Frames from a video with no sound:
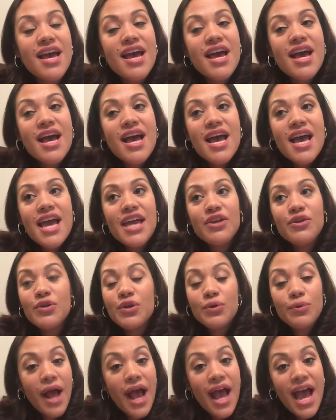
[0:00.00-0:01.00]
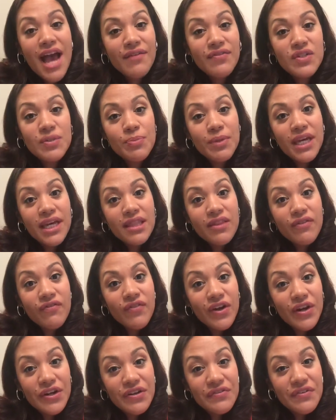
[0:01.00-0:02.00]
You do not have to be at the
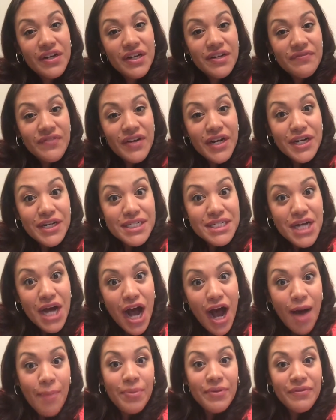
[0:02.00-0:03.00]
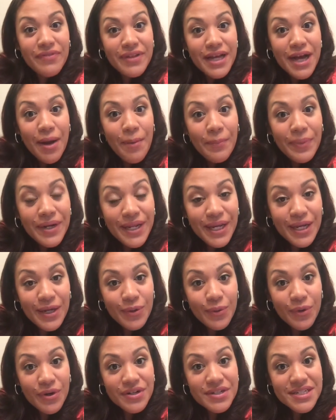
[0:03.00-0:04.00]
very, very, very top of the company in
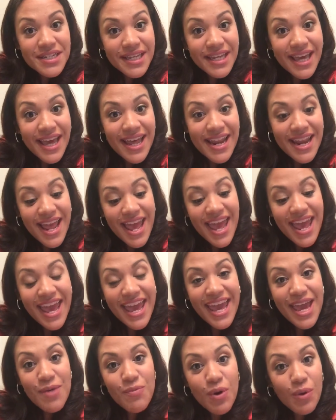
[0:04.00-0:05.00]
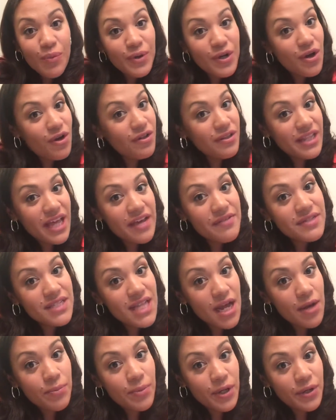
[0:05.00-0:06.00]
order to get a what we call lifestyle
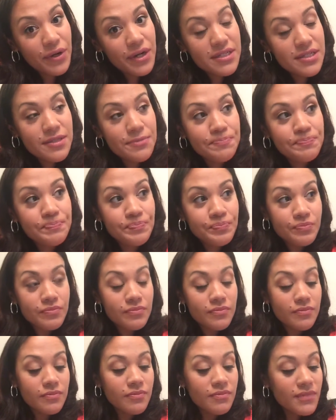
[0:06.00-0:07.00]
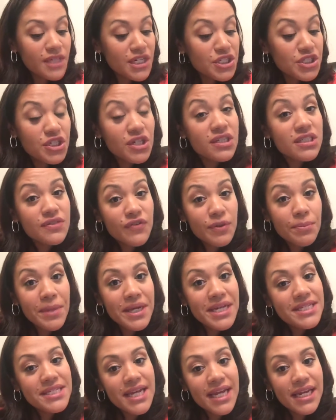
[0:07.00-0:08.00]
bonus. Just for
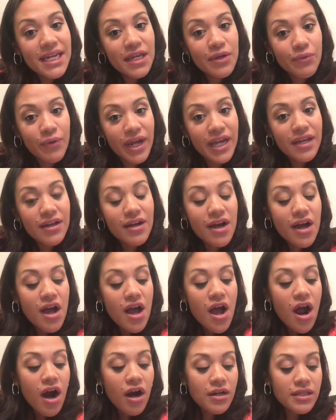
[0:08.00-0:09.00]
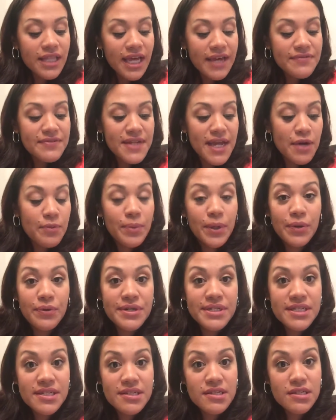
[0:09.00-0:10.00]
maintaining rank, our lifestyle
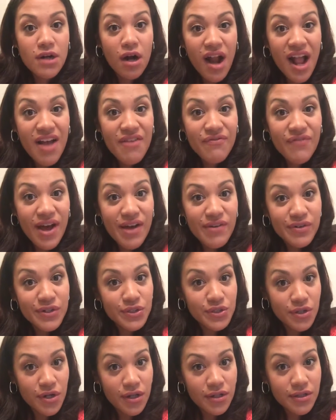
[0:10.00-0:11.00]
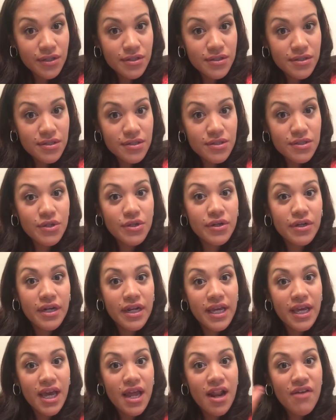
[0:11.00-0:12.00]
bonuses start at $500. So you're going to
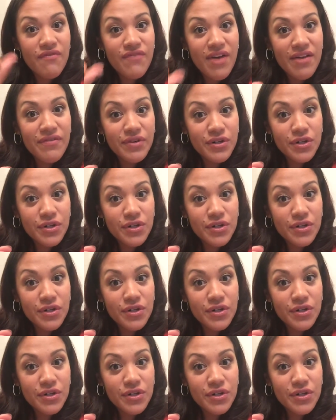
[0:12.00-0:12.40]
get $500,